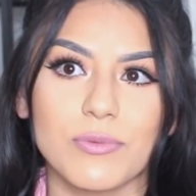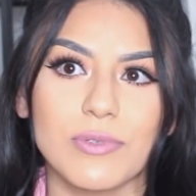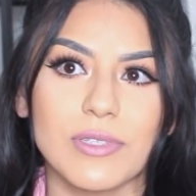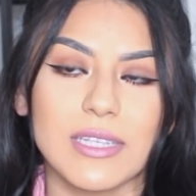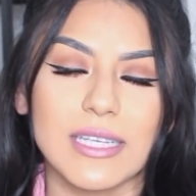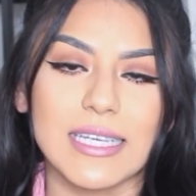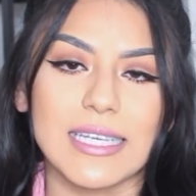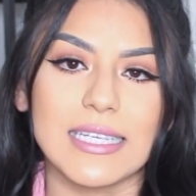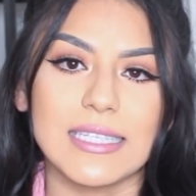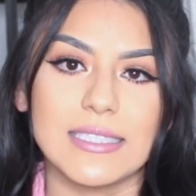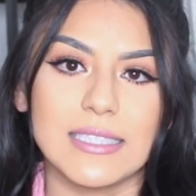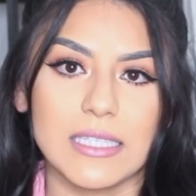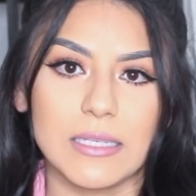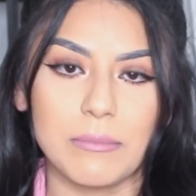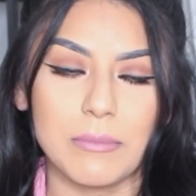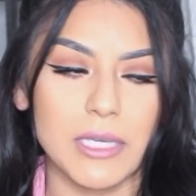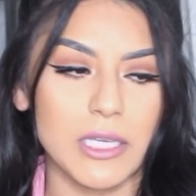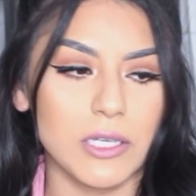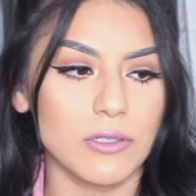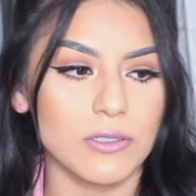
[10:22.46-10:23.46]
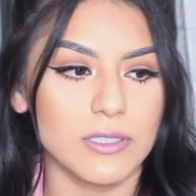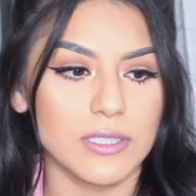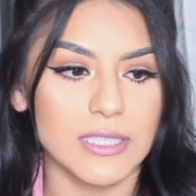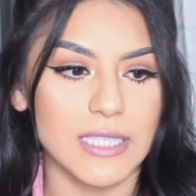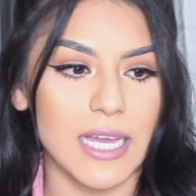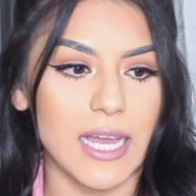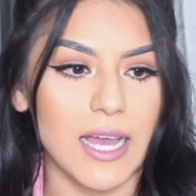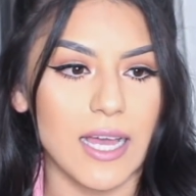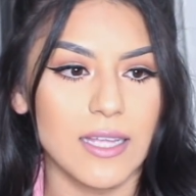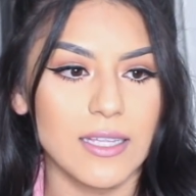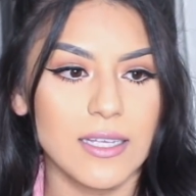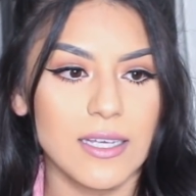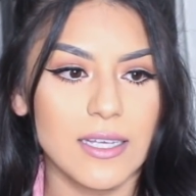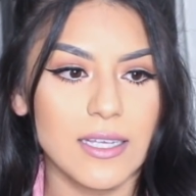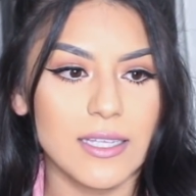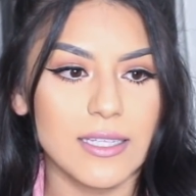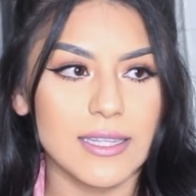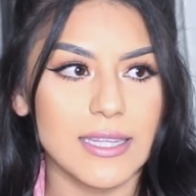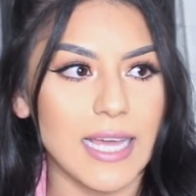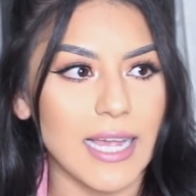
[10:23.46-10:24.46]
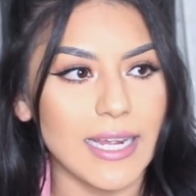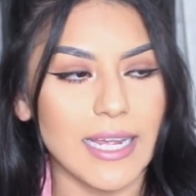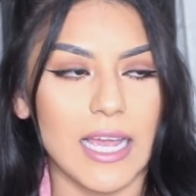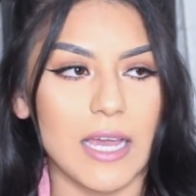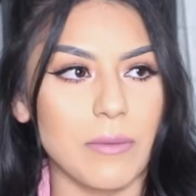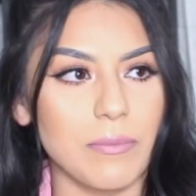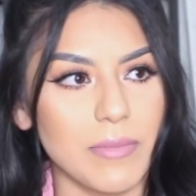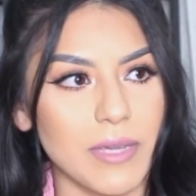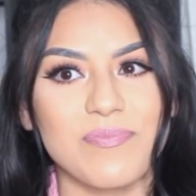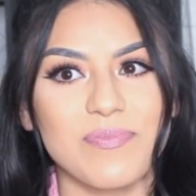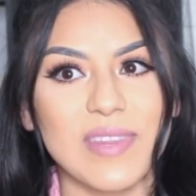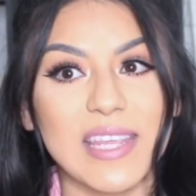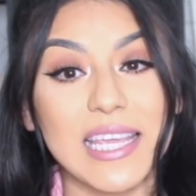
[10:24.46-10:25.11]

really easy meals that get me.